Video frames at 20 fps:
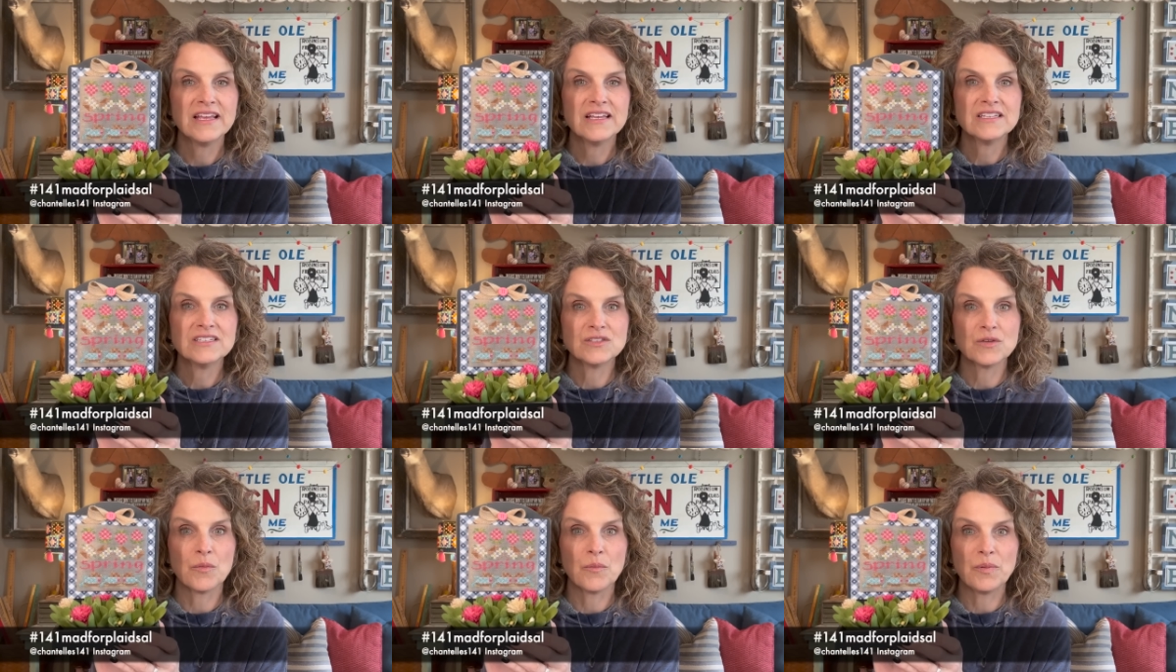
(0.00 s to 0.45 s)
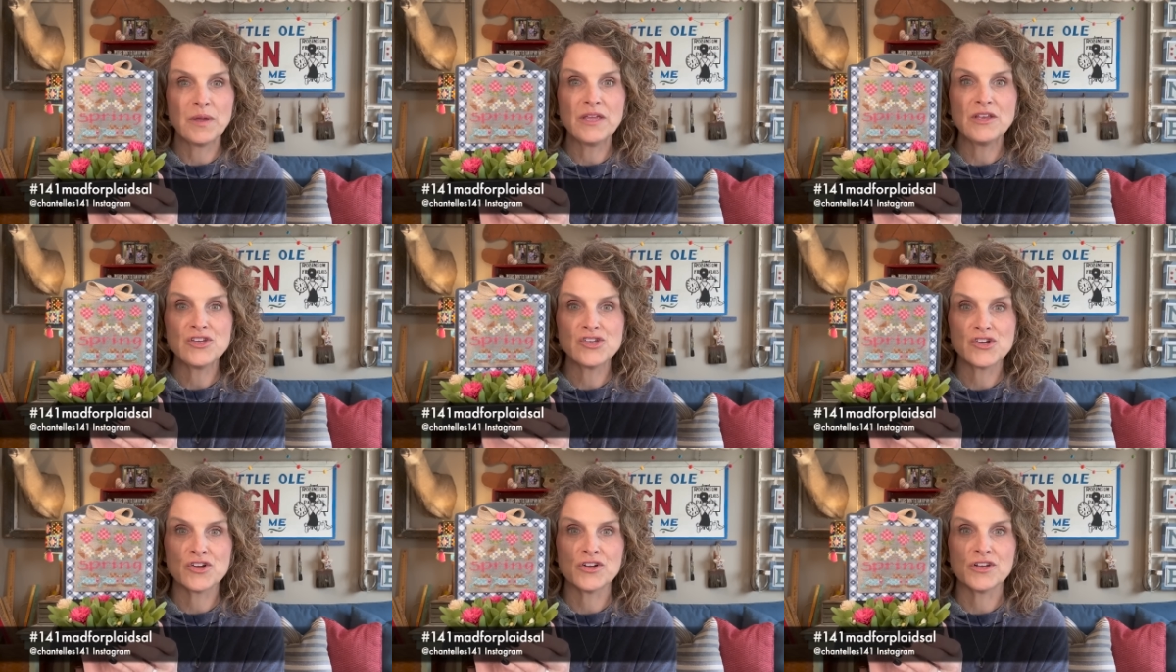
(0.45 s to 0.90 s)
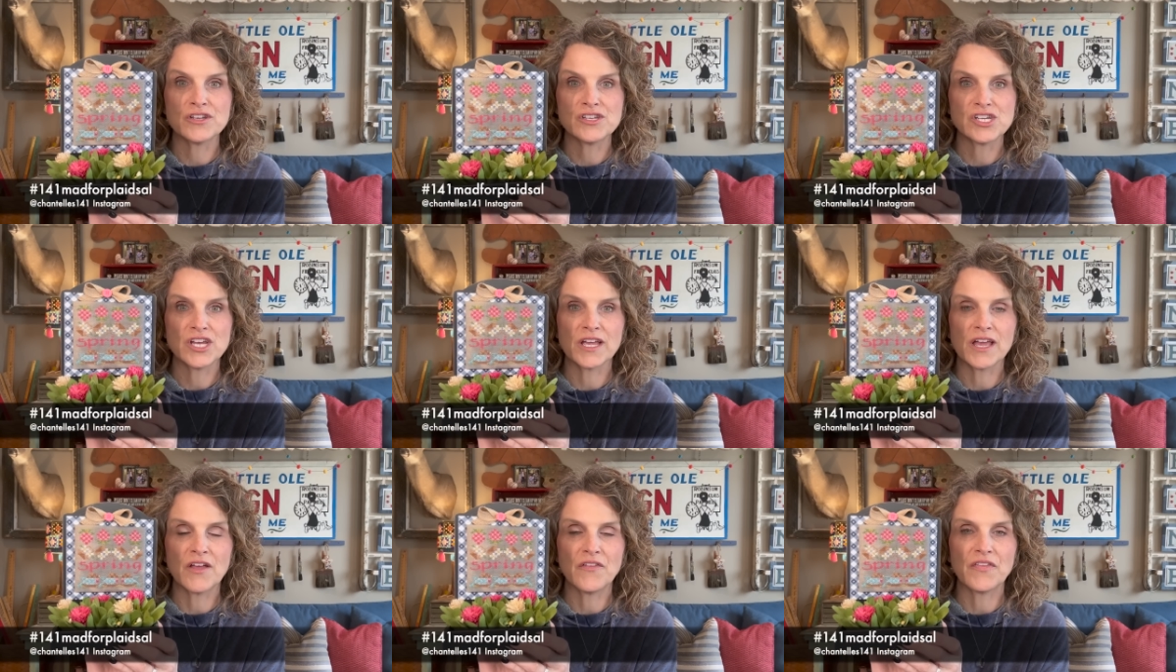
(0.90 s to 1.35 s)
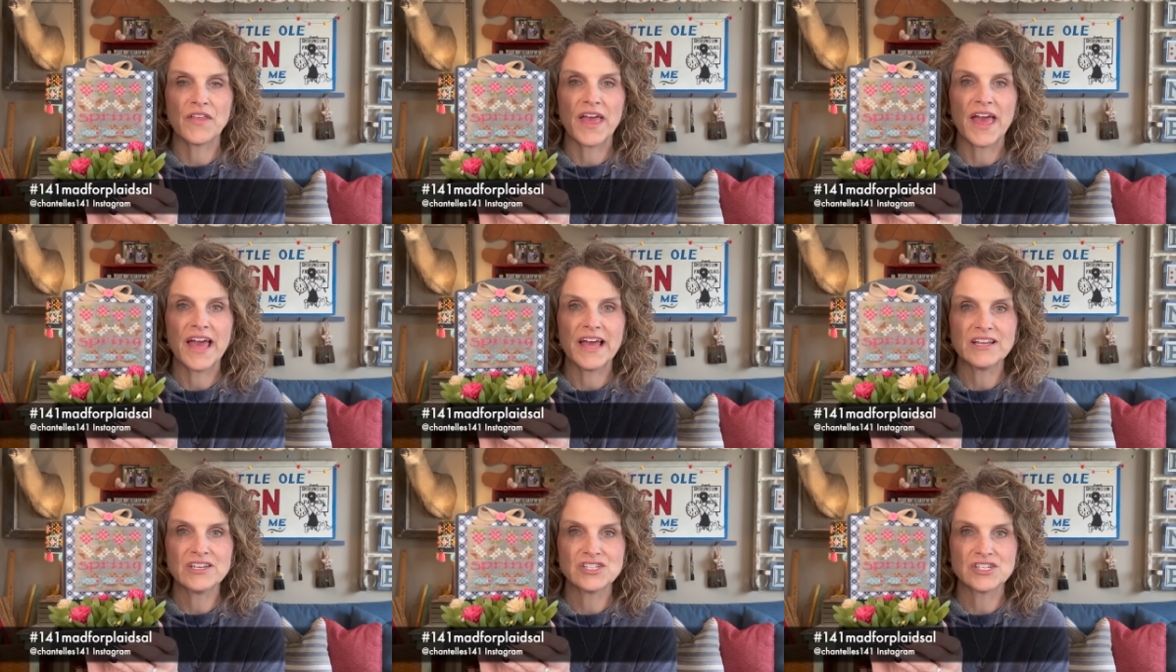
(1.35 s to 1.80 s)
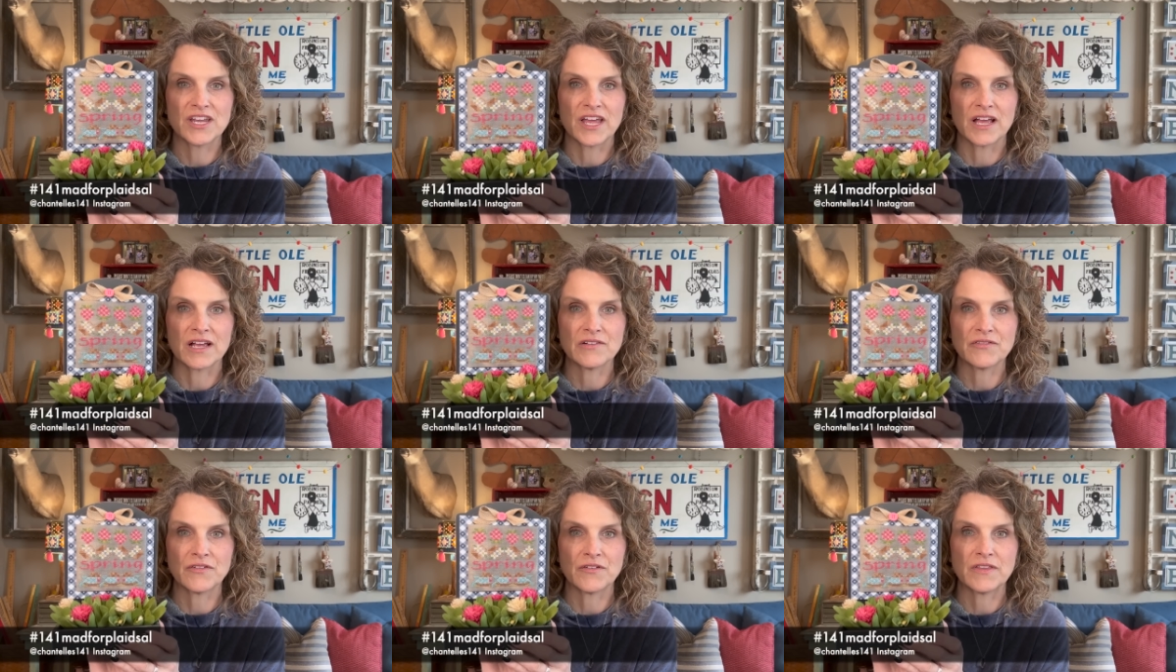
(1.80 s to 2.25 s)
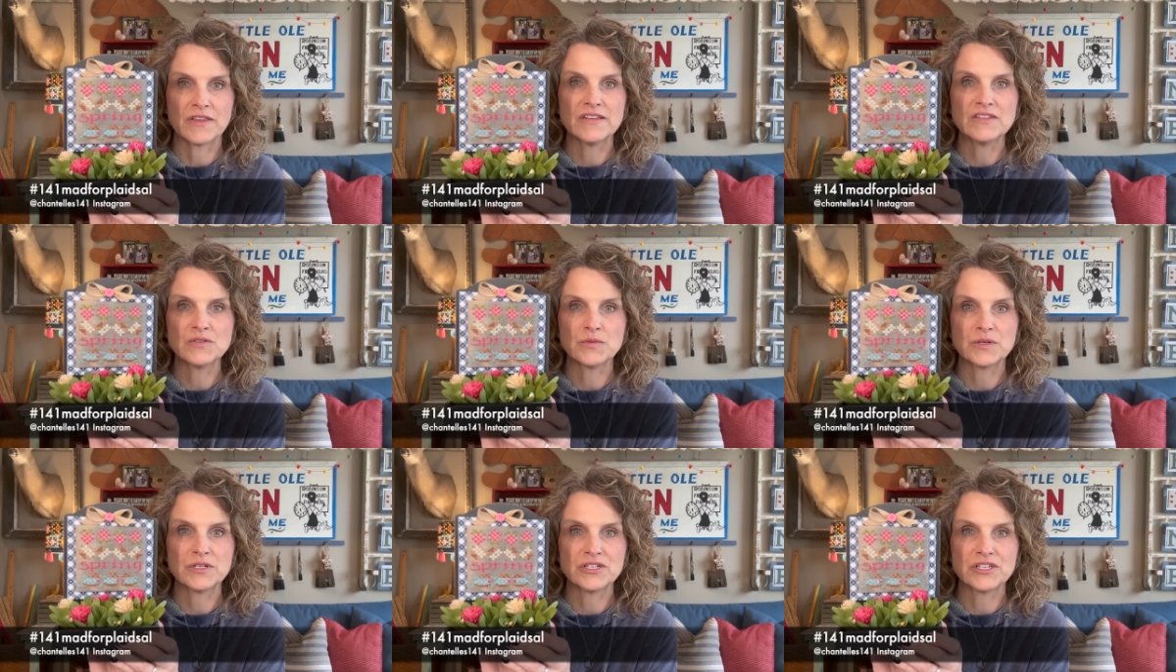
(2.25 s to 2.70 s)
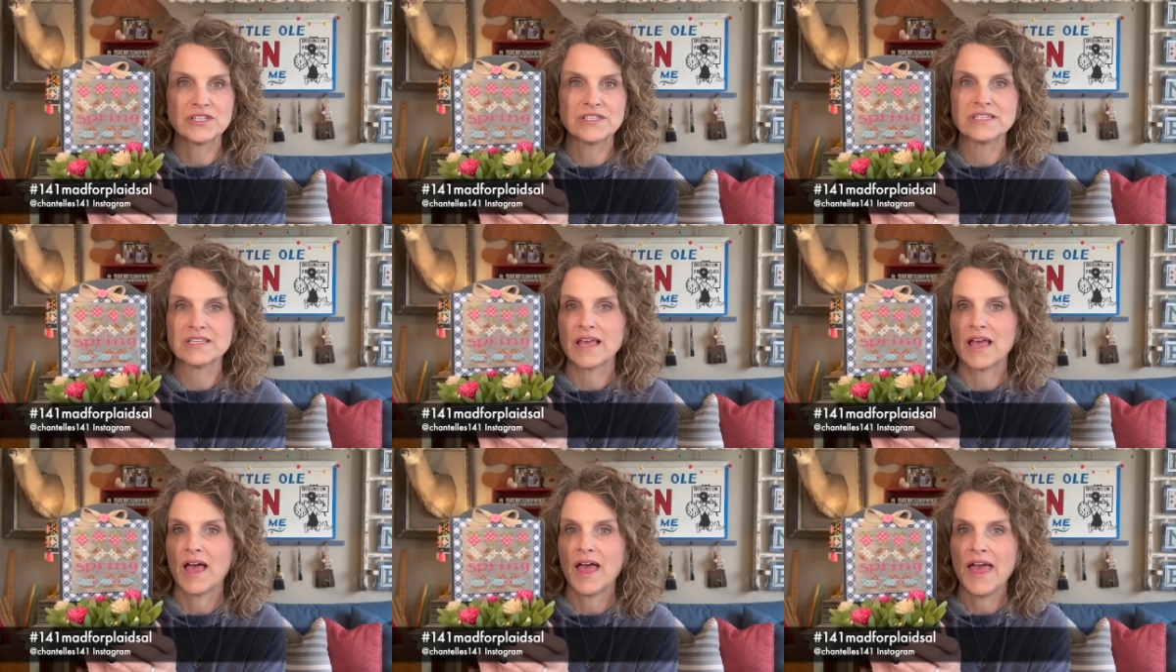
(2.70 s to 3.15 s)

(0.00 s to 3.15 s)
so be sure to check out the hashtag for this, which is